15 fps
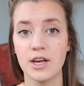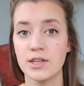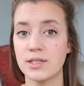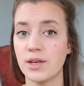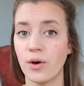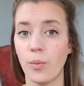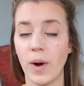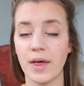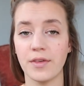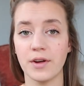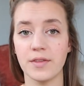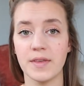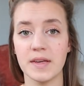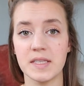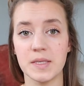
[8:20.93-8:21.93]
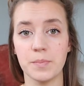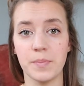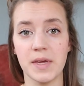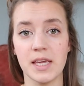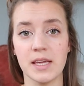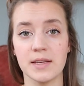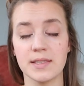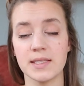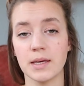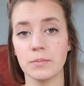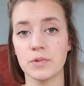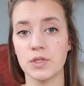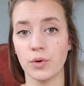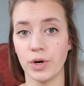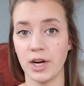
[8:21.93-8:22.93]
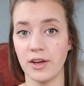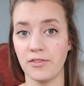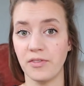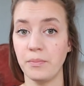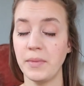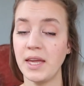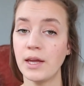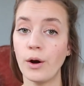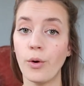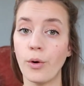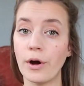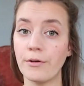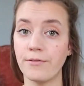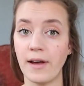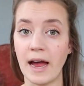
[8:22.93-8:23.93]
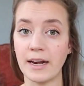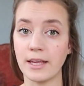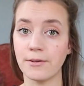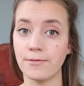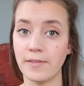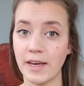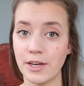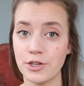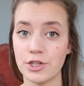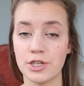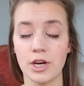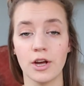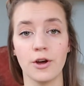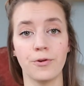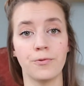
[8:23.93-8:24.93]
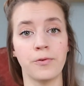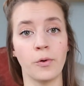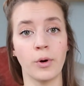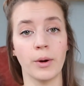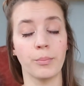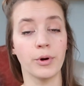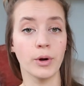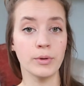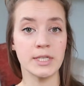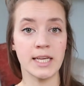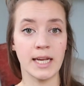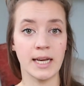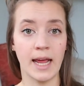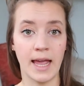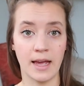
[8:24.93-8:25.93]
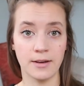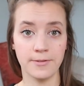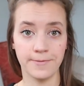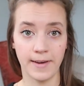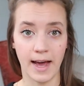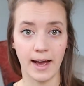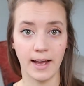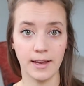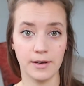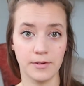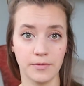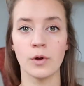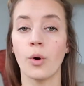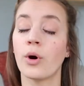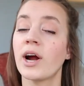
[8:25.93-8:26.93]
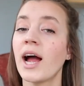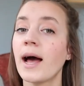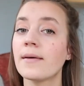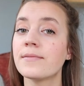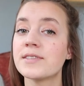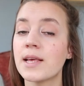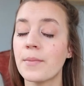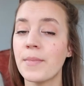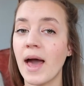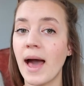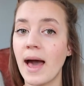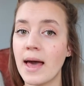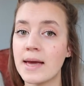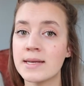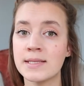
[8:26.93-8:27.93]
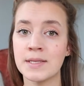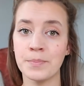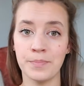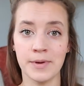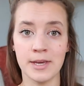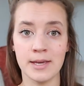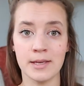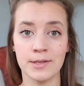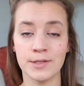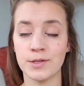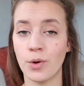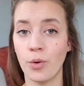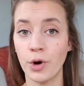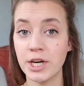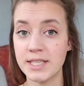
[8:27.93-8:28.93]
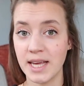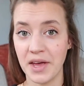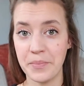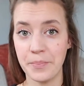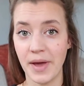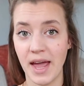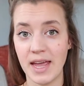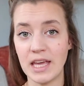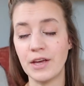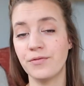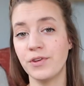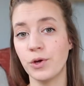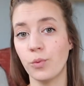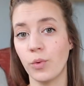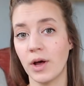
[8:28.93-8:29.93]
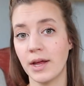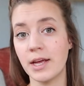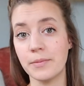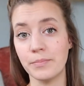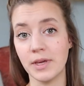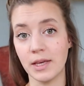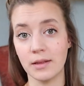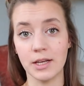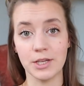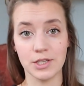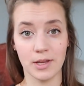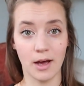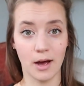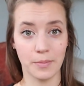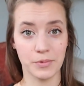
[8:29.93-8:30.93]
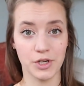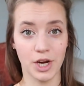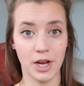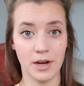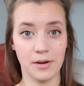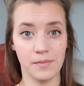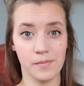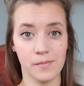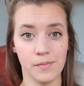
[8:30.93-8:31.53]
So whether this be some sort of meat or fatty fish for protein and fat, or have some eggs, beans, or tempeh if you want a meatless option.